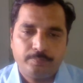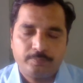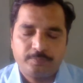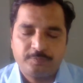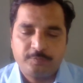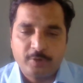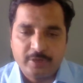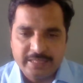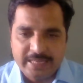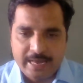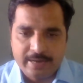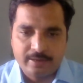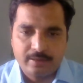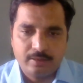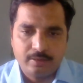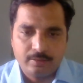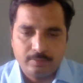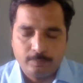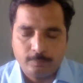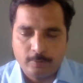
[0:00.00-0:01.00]
for
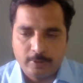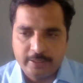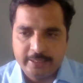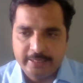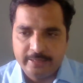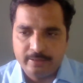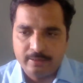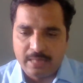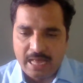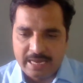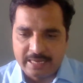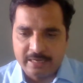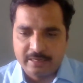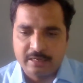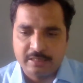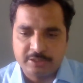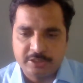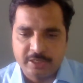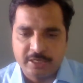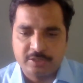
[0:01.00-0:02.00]
the
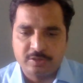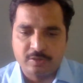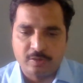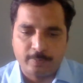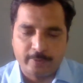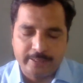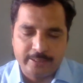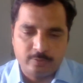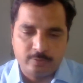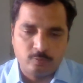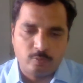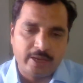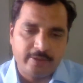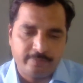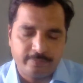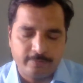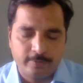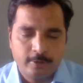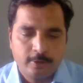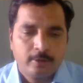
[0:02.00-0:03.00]
agriculturist or for his
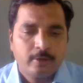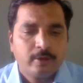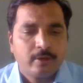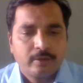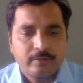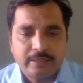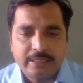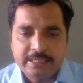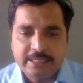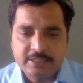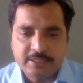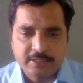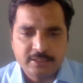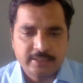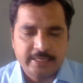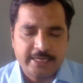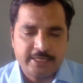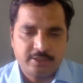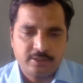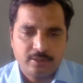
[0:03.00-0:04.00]
wife. Then in
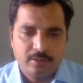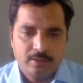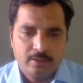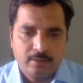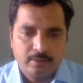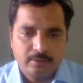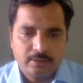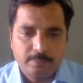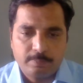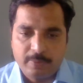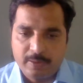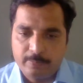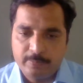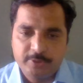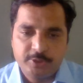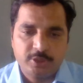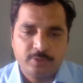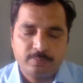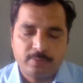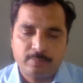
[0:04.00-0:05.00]
such case, the
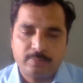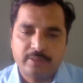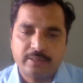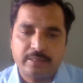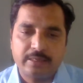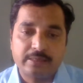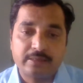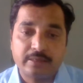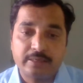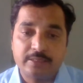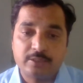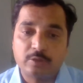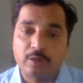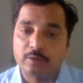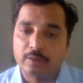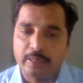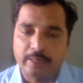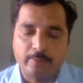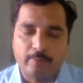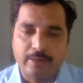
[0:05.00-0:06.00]
permission from the collector is
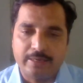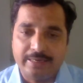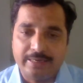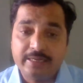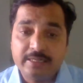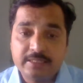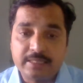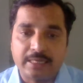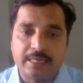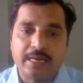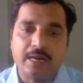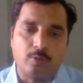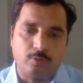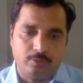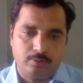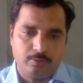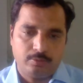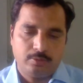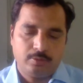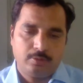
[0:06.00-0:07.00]
not required. It is
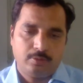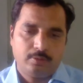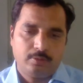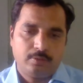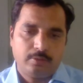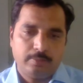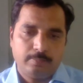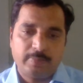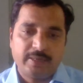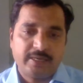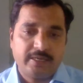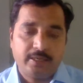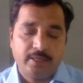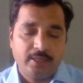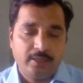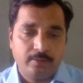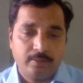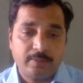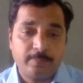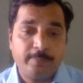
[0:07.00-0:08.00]
allowed, but
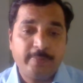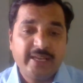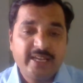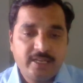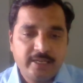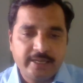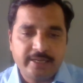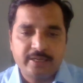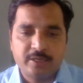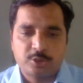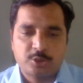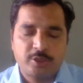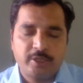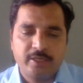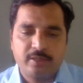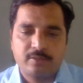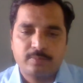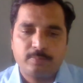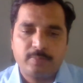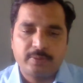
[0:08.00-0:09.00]
the big
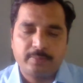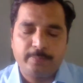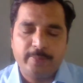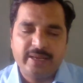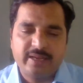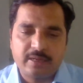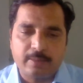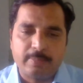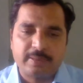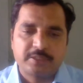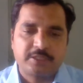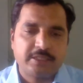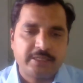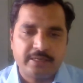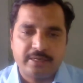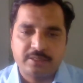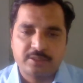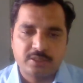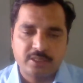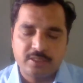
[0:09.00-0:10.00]
industries, but big commercial
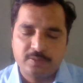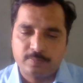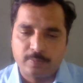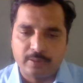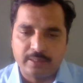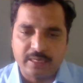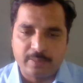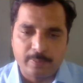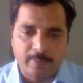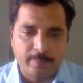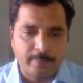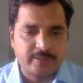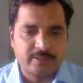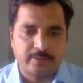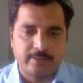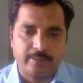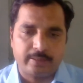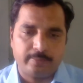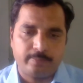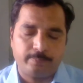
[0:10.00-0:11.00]
industries, for that
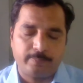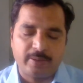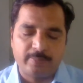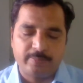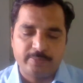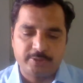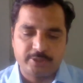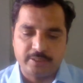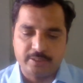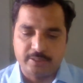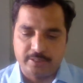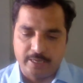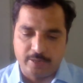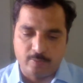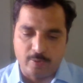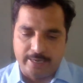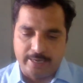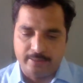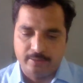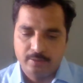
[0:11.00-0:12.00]
purpose, permission is
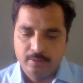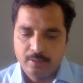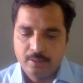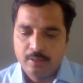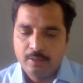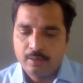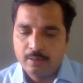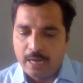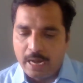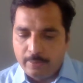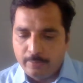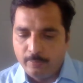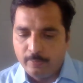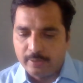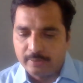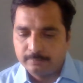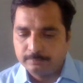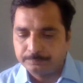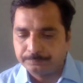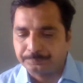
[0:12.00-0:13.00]
required. However,